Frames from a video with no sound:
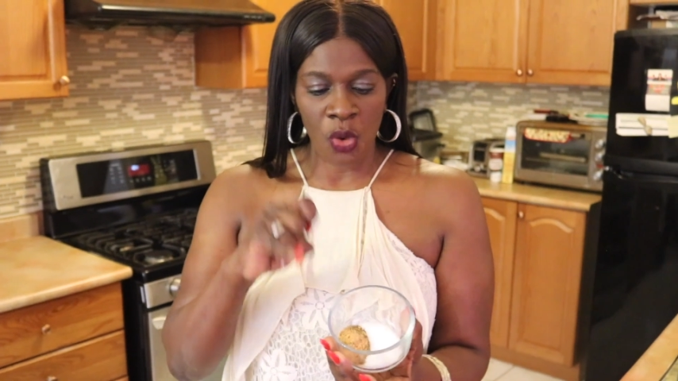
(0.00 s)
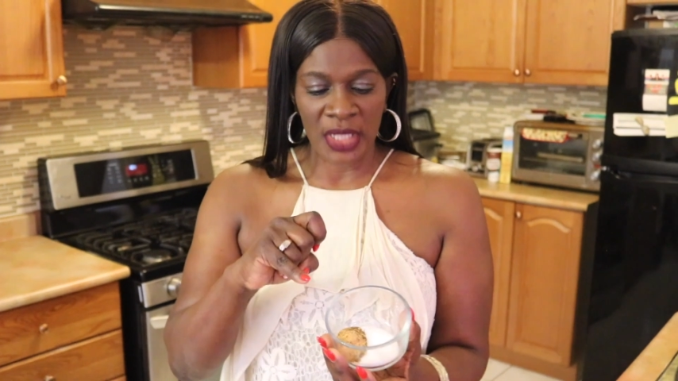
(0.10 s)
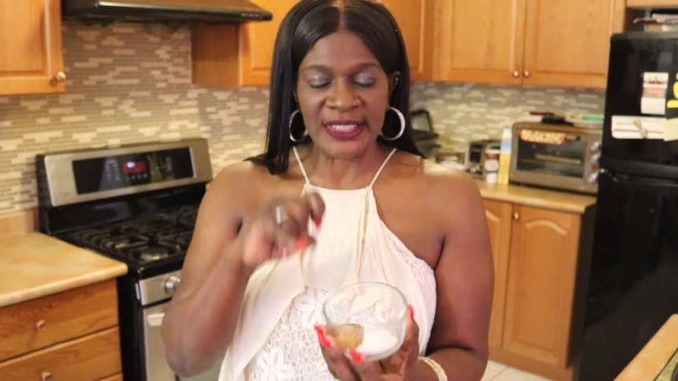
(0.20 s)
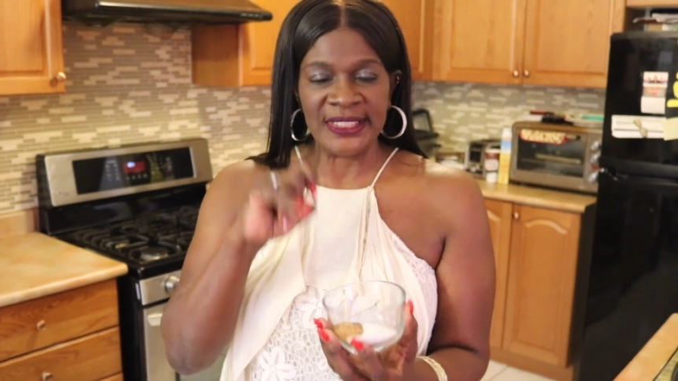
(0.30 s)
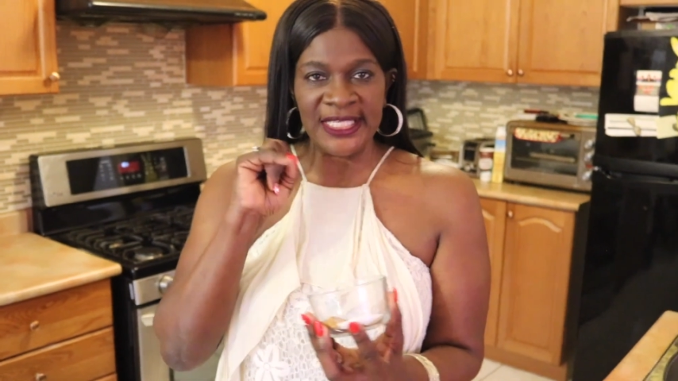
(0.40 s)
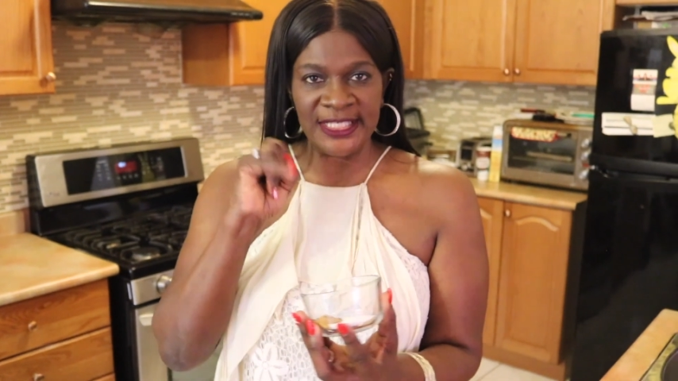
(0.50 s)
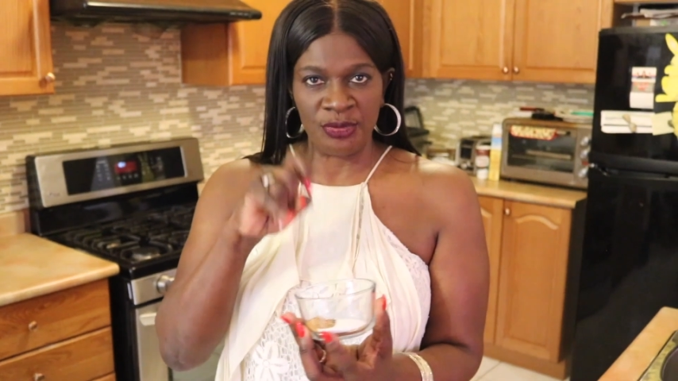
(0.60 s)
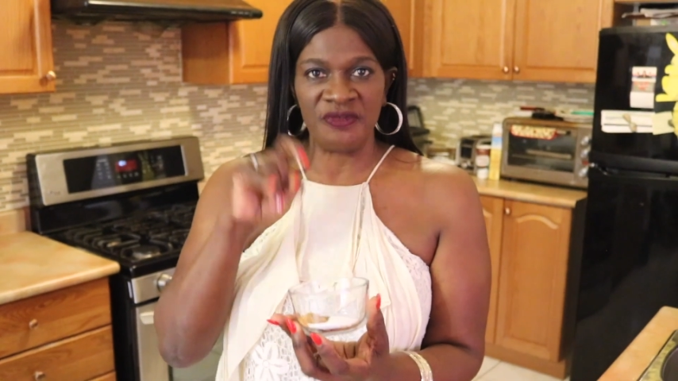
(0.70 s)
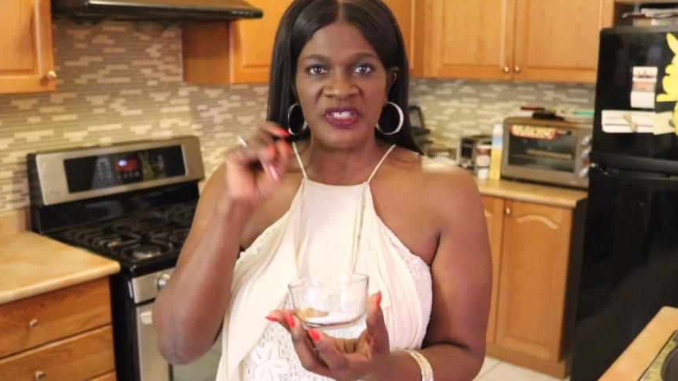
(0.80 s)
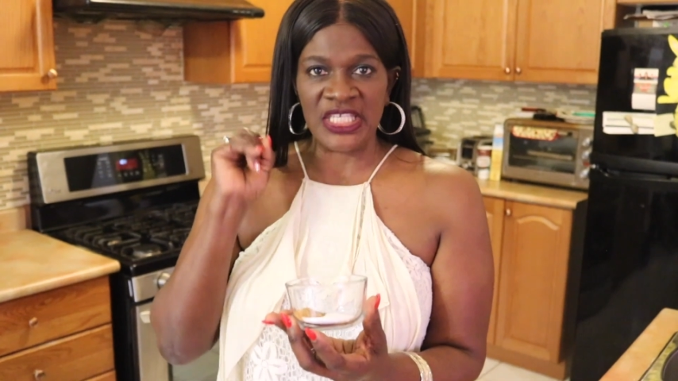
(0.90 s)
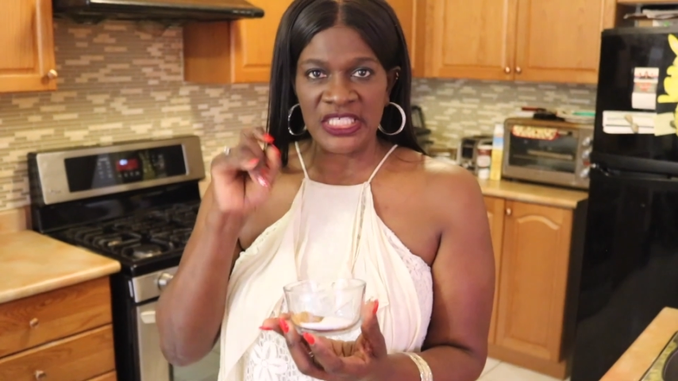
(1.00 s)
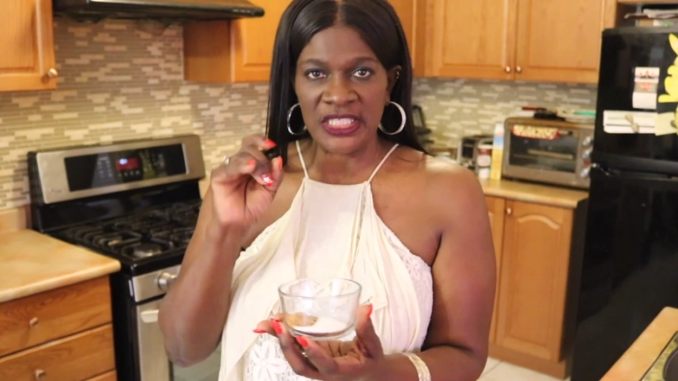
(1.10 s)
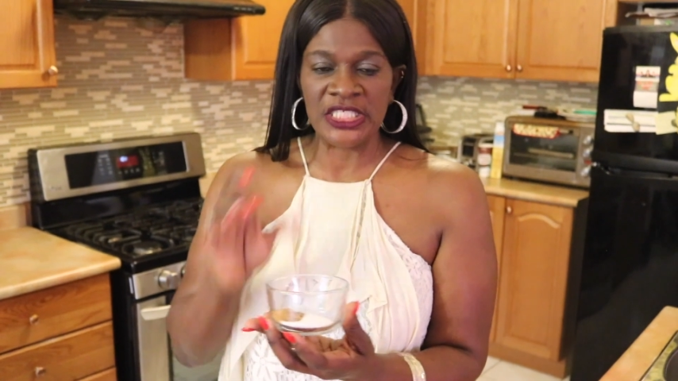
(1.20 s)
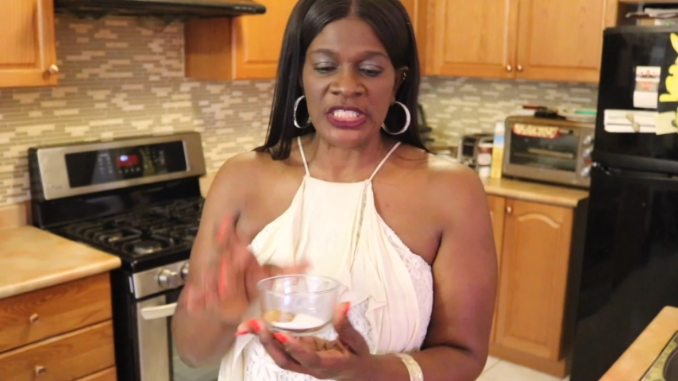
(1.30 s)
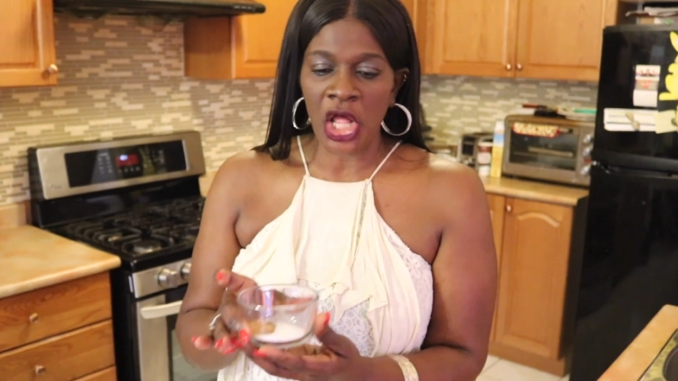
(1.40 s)
1 teaspoon of
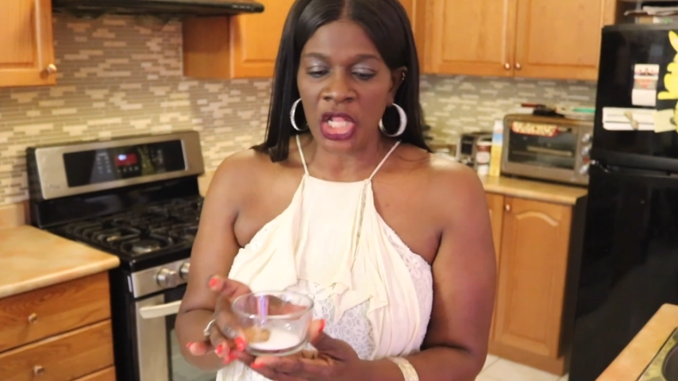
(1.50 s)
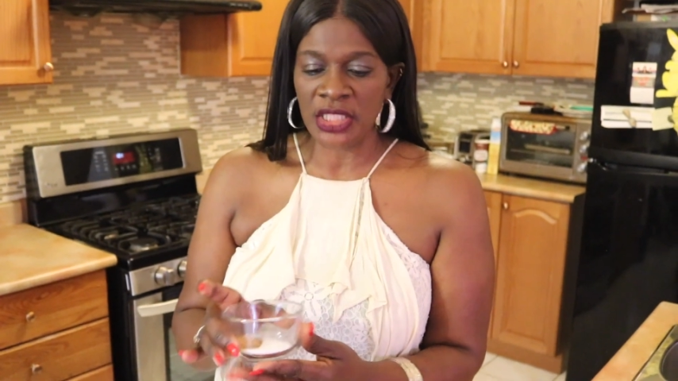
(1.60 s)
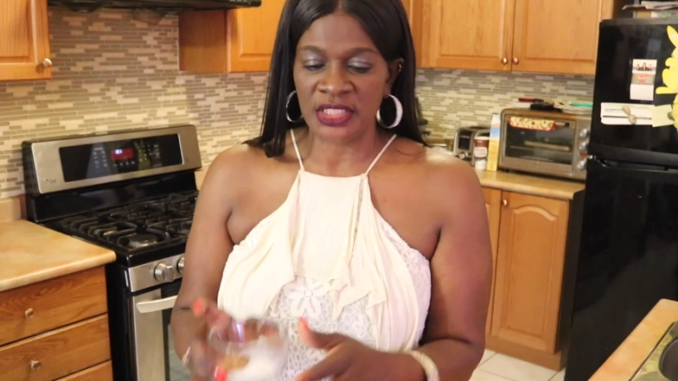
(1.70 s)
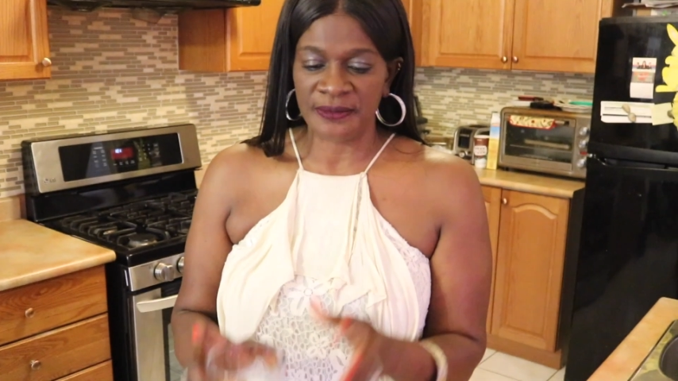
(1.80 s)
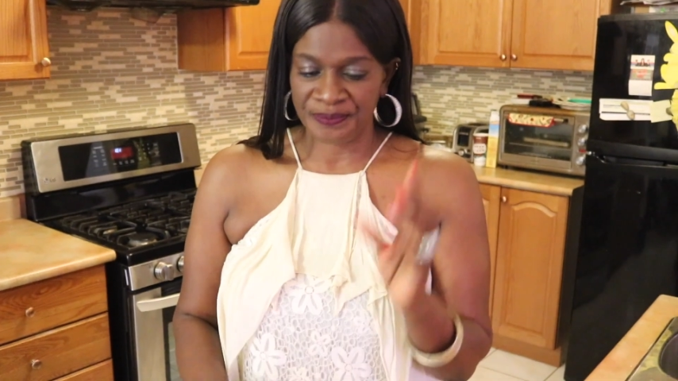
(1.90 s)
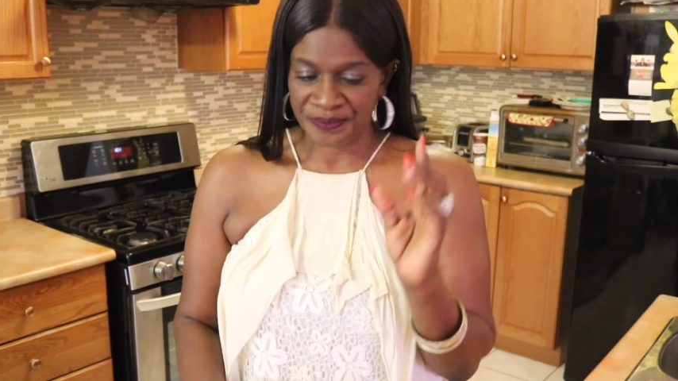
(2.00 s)
seasoning salt.